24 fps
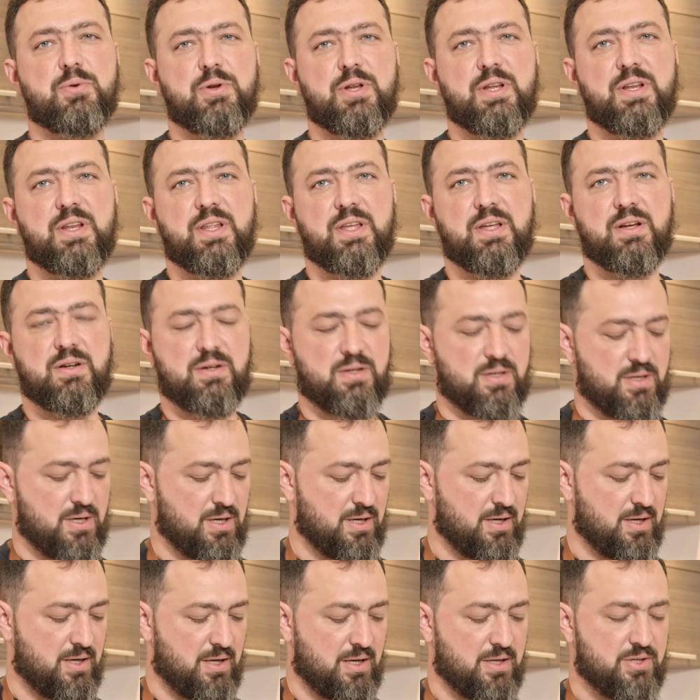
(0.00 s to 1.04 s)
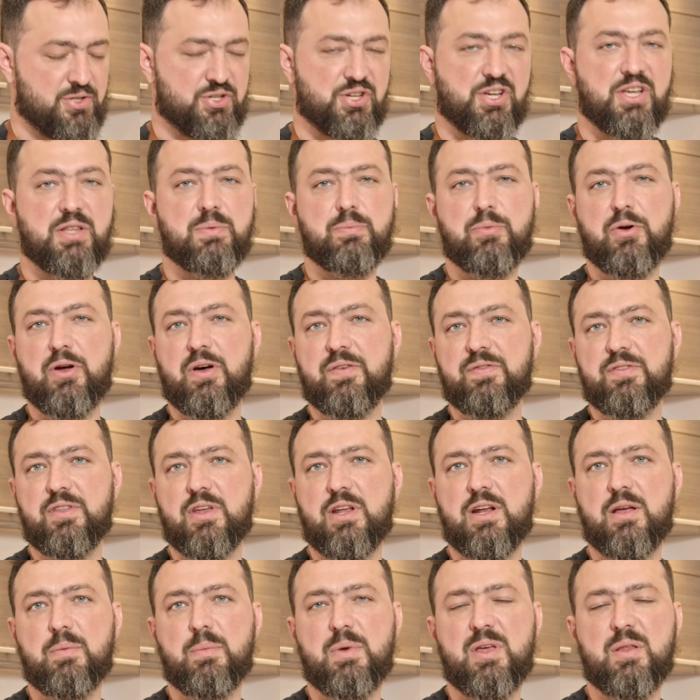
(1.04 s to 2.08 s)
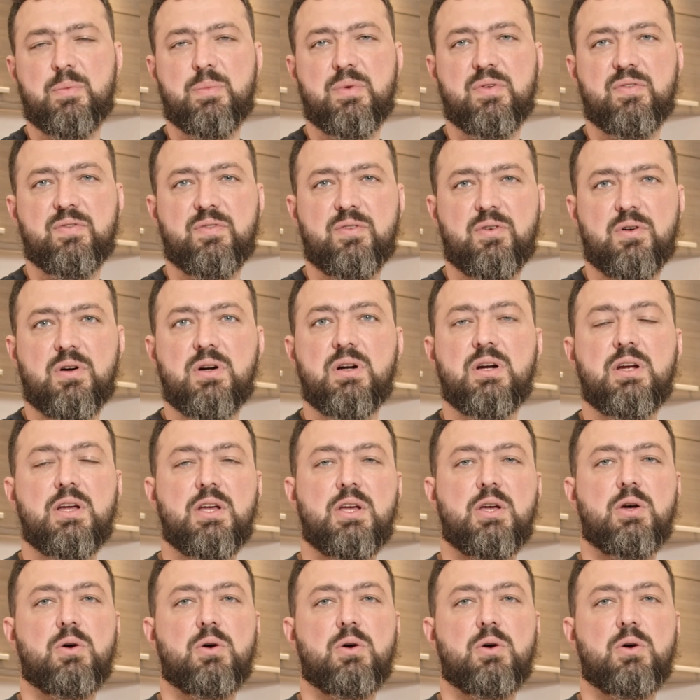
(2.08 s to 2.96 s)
put in here chicken broth that I made before,